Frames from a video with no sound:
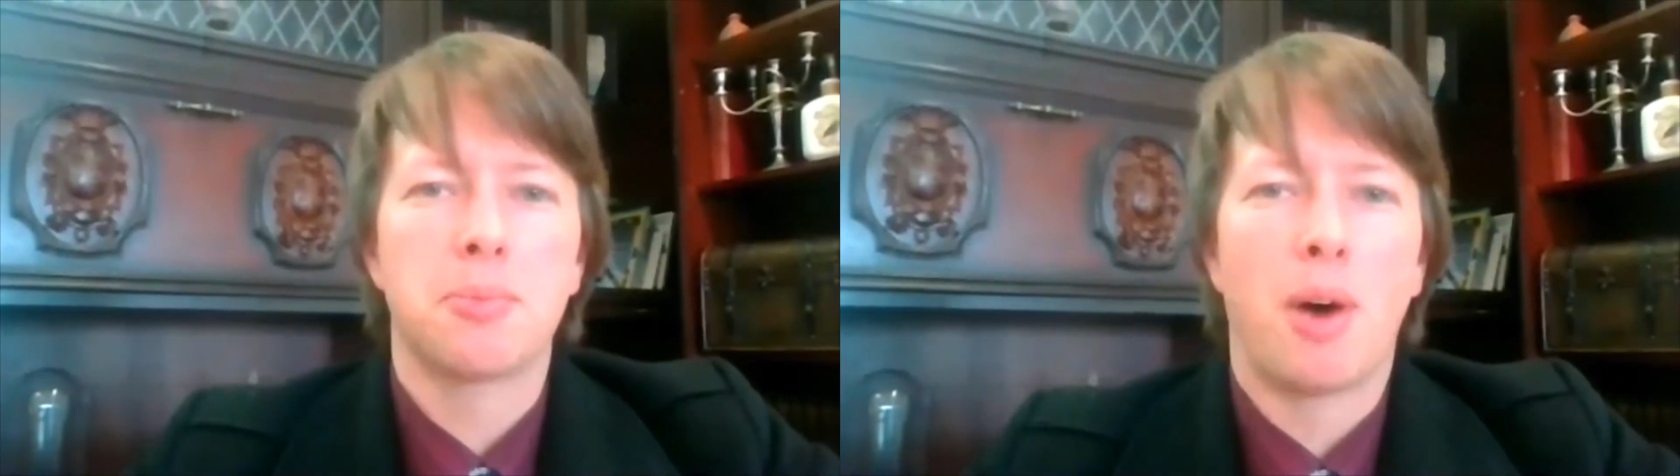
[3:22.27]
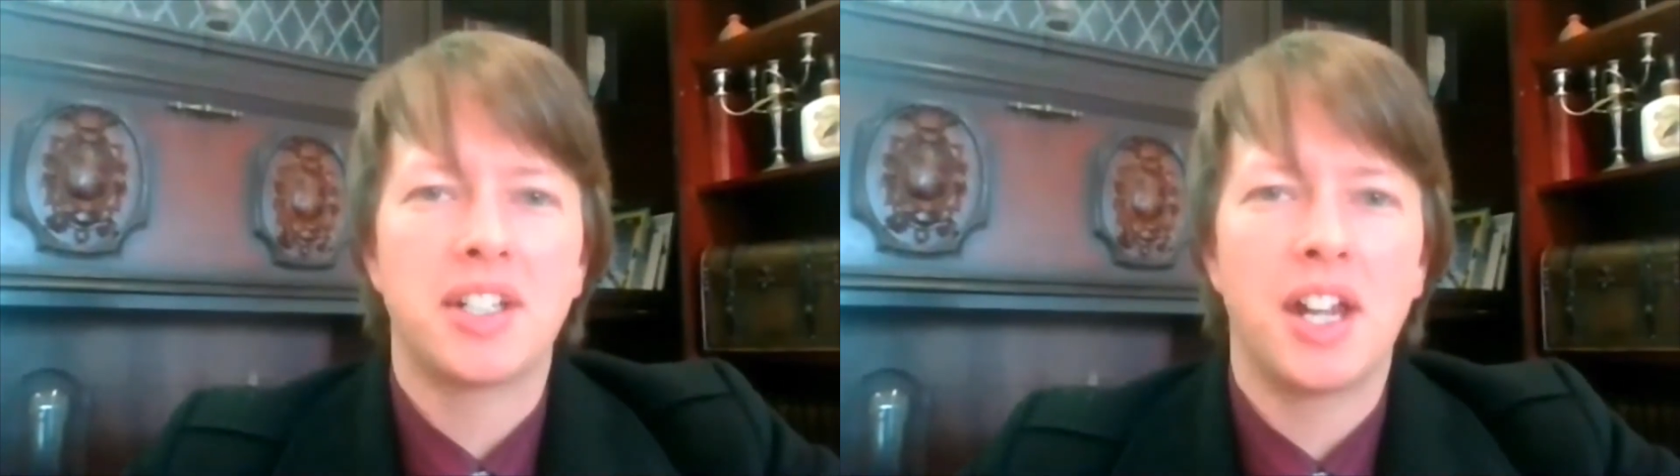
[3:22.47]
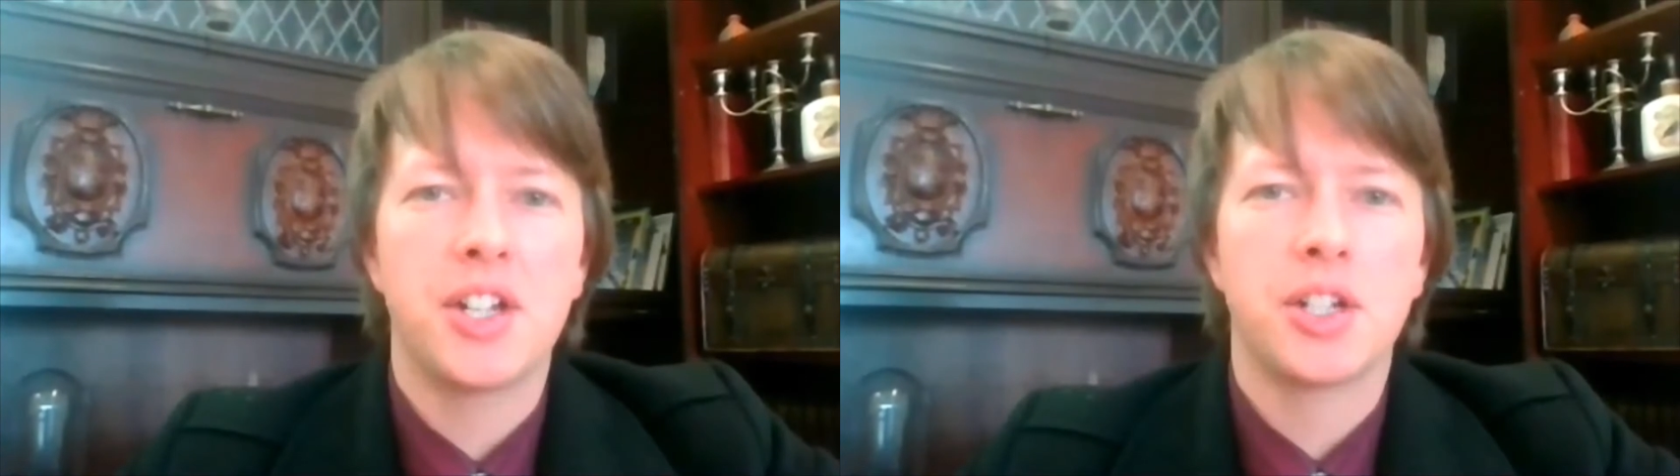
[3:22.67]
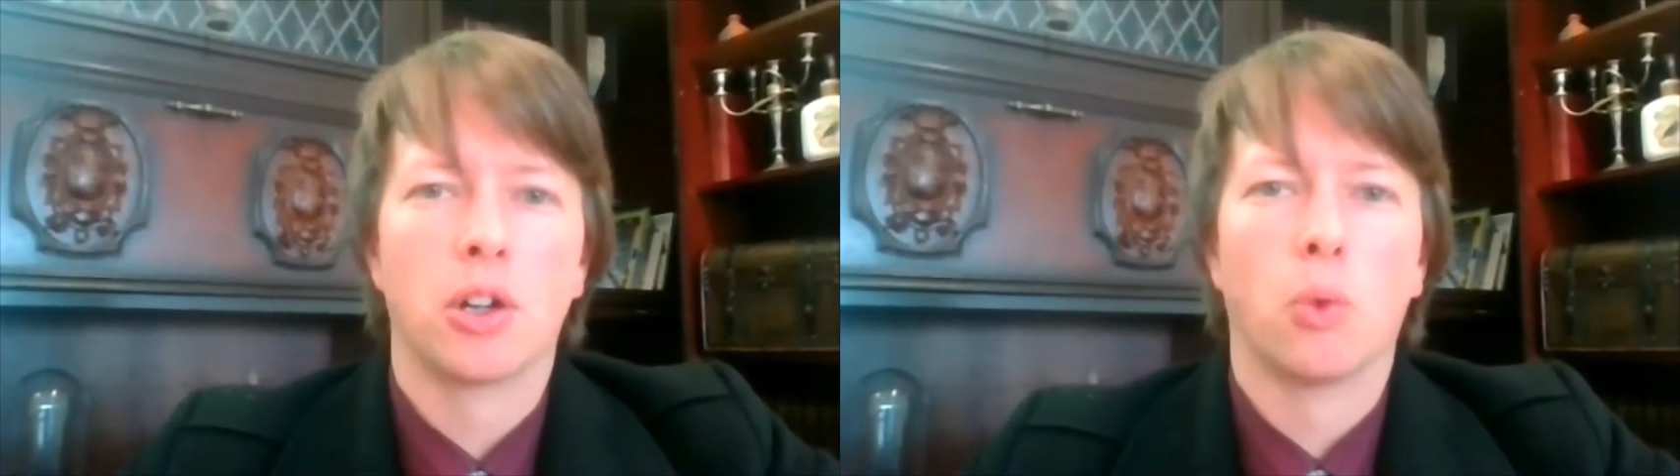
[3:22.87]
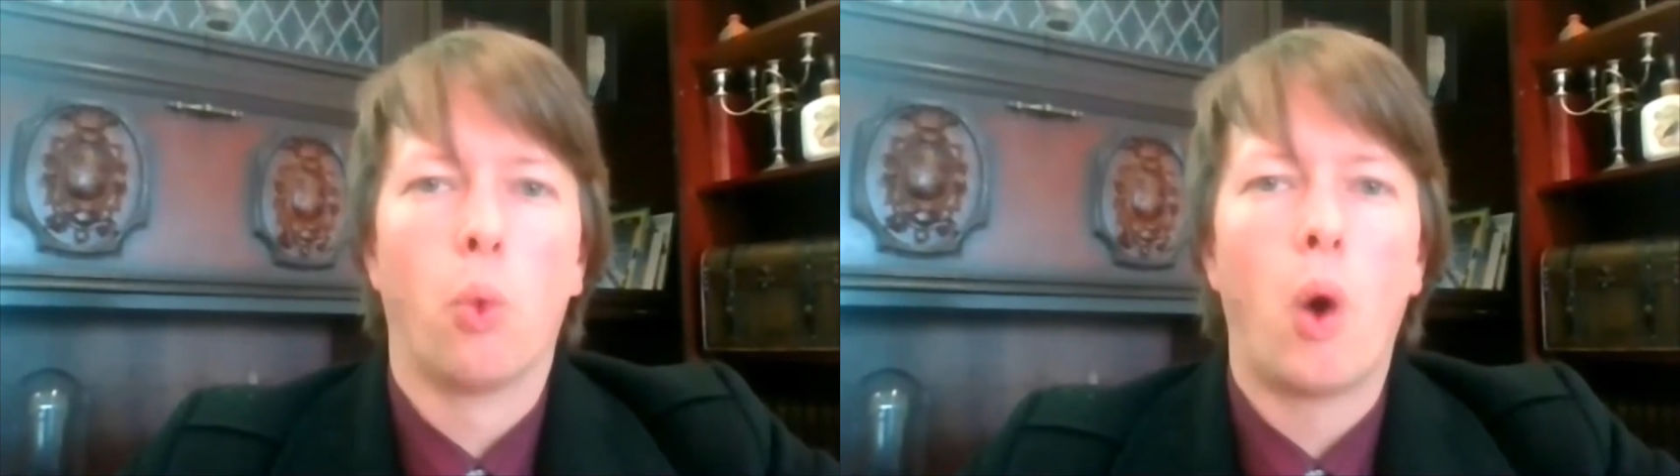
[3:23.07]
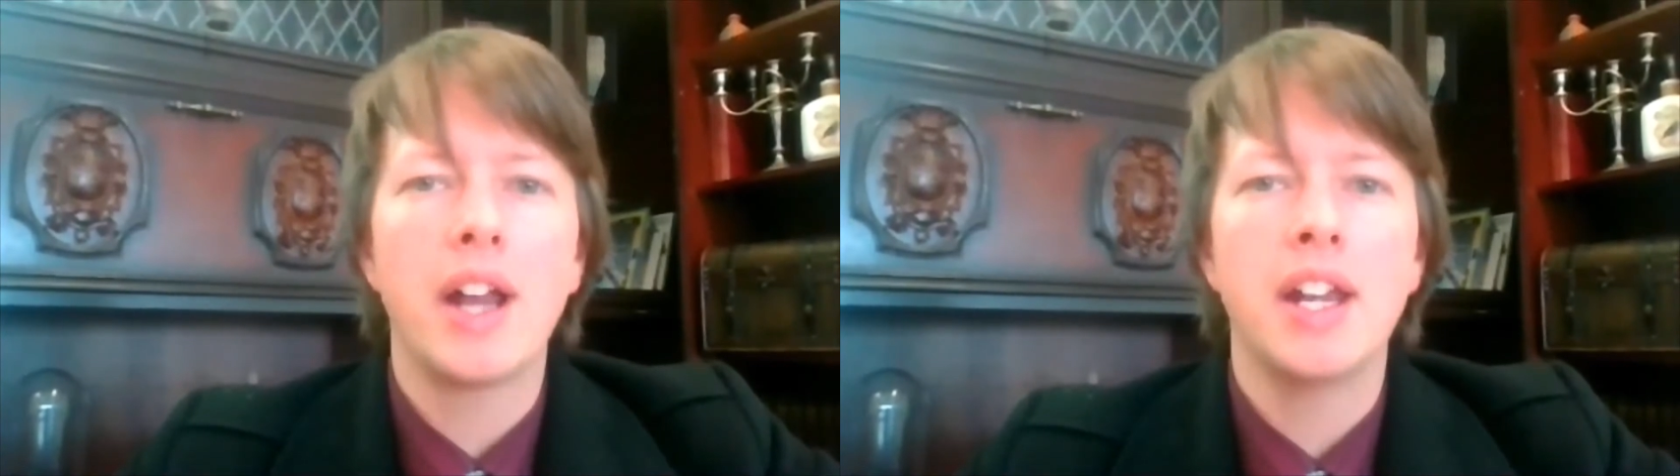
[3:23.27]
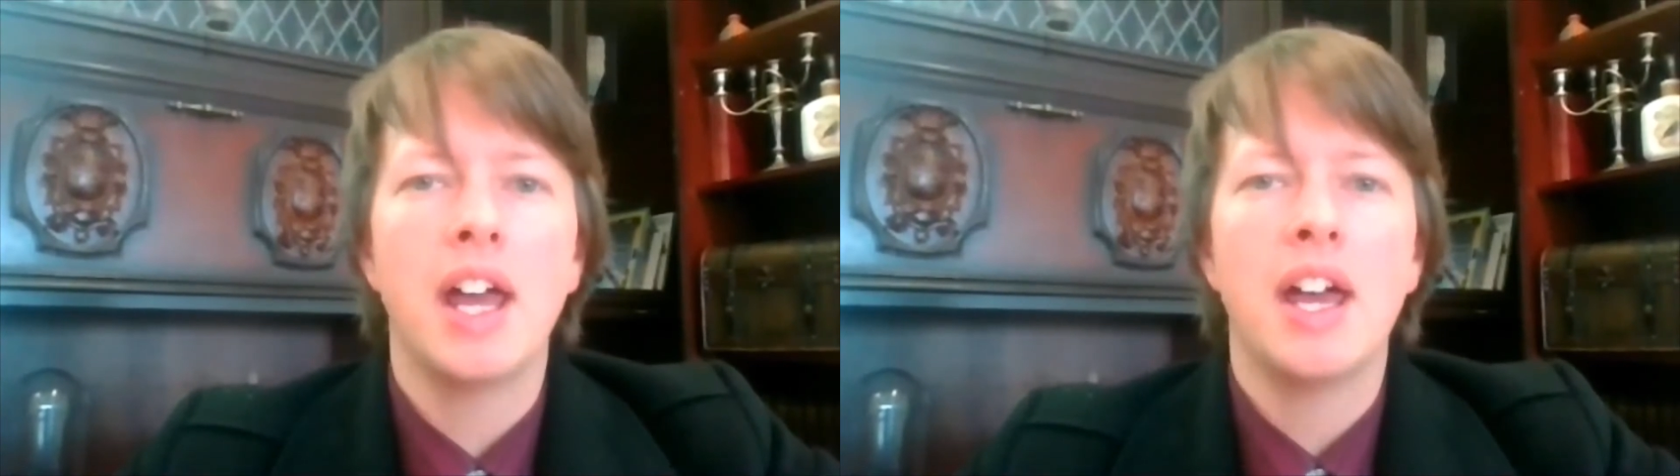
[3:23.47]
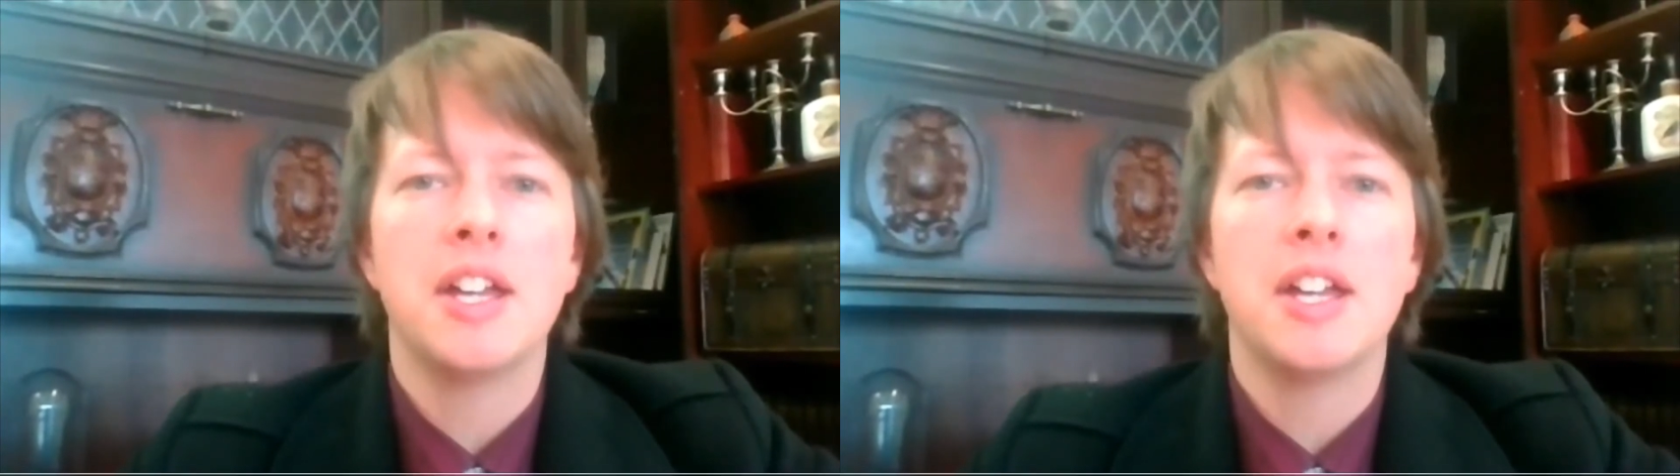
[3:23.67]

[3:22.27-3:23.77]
my attention on one